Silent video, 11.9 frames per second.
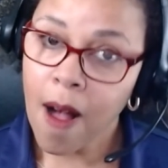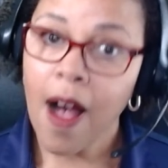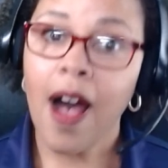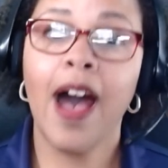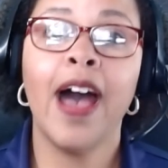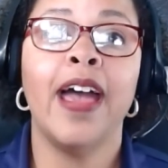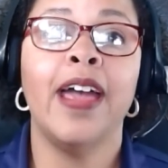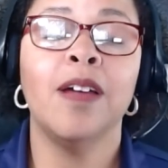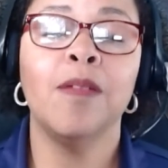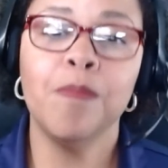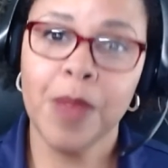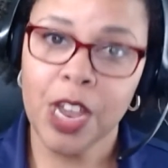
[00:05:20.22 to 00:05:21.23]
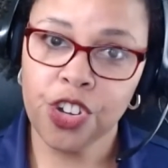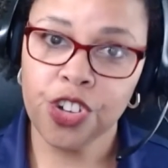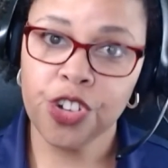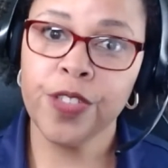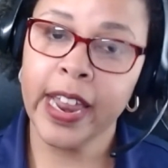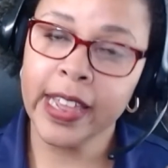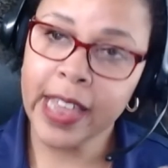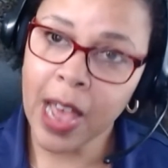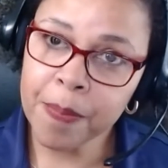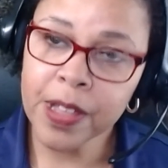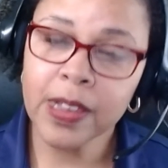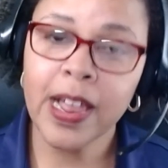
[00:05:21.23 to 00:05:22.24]
I made sure that I
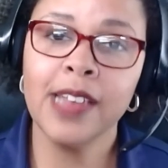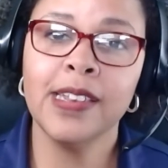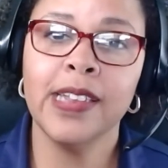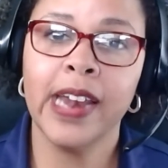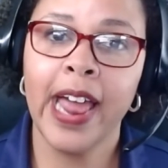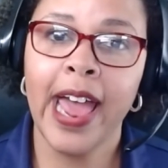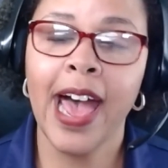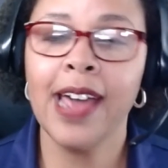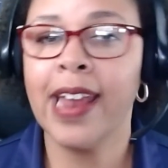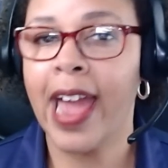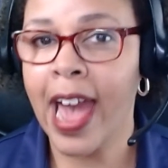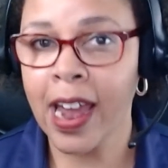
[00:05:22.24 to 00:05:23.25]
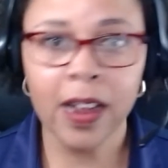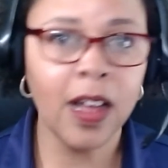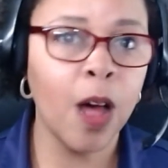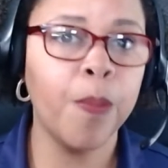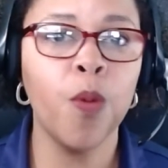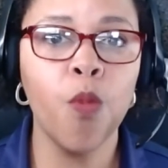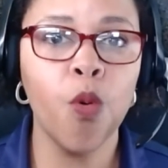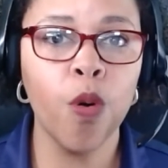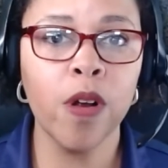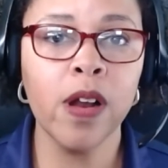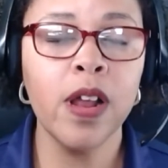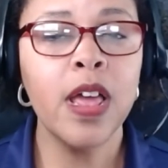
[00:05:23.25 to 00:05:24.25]
kept the classes that I had, and I added a couple
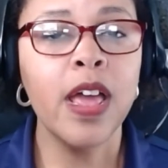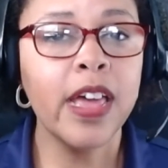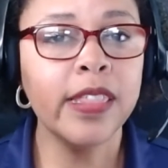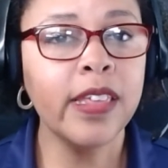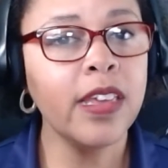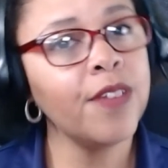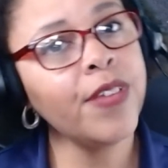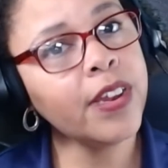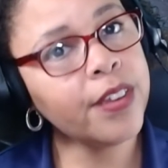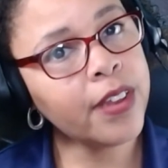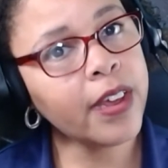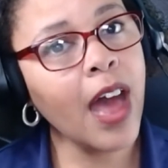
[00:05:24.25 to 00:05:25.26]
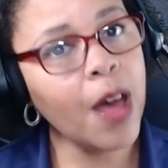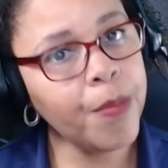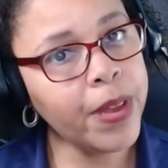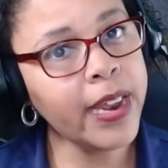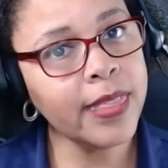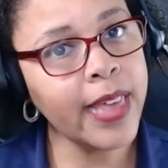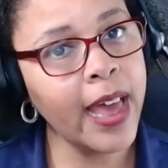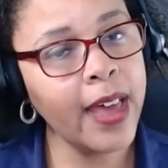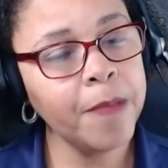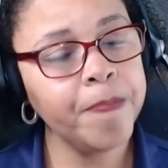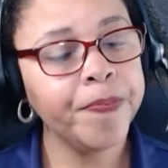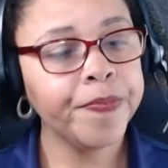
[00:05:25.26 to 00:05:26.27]
more in the evening to accommodate
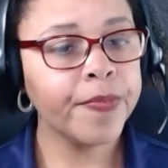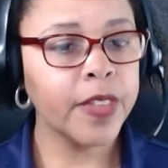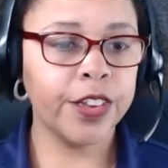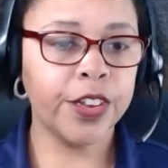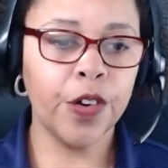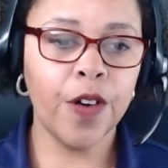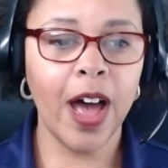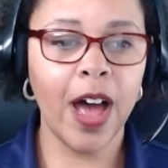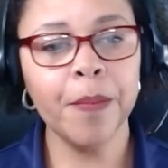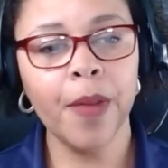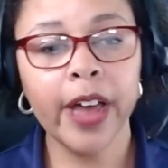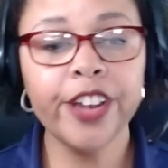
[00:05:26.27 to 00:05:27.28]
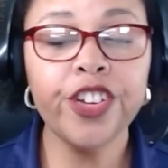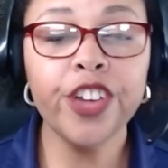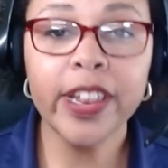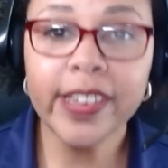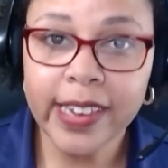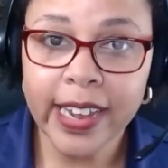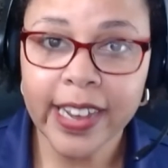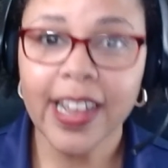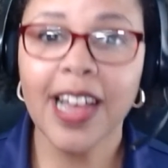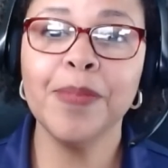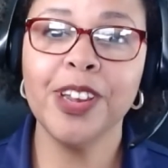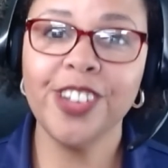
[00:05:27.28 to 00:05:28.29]
that. So I'm adjusting
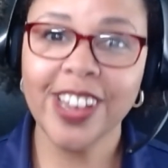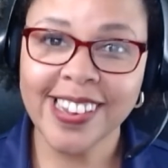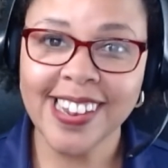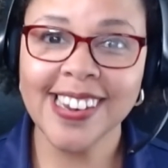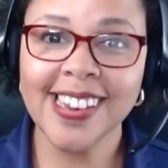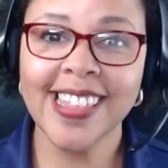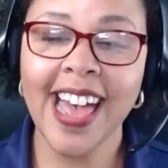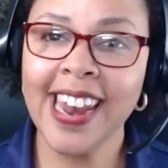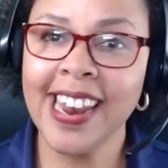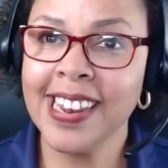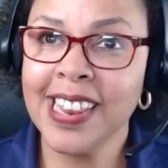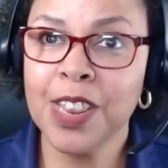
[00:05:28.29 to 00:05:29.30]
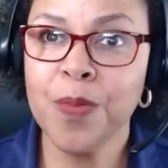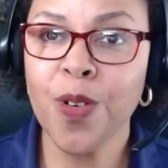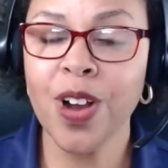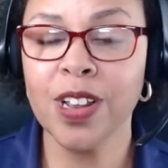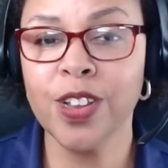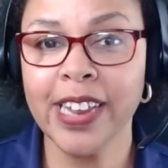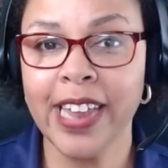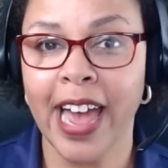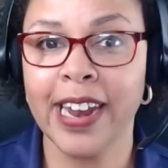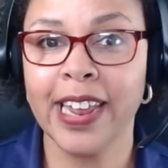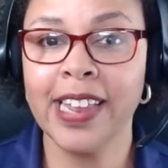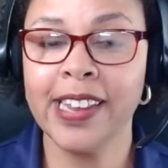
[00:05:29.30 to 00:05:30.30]
to that. And the more I look
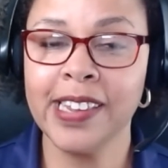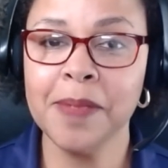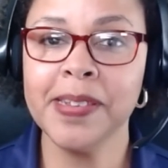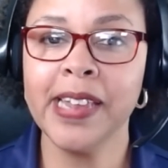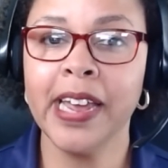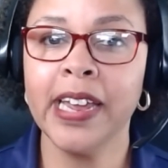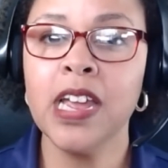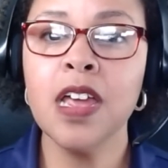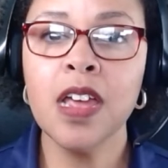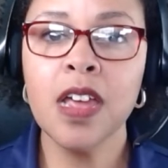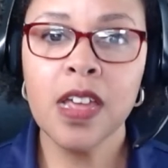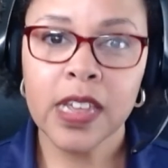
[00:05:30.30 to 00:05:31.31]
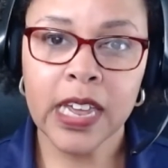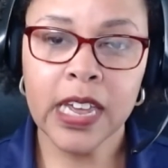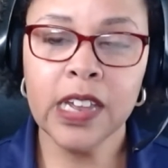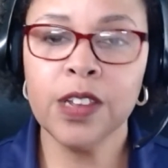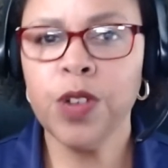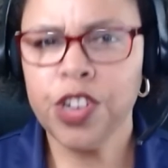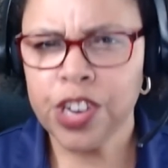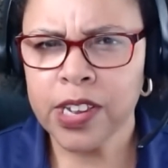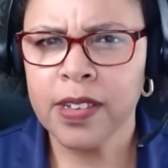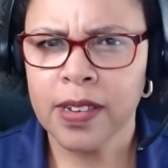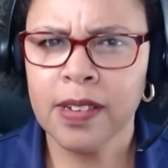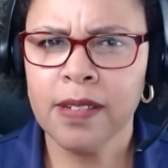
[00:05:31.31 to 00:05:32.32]
at it, it seems like kids, which is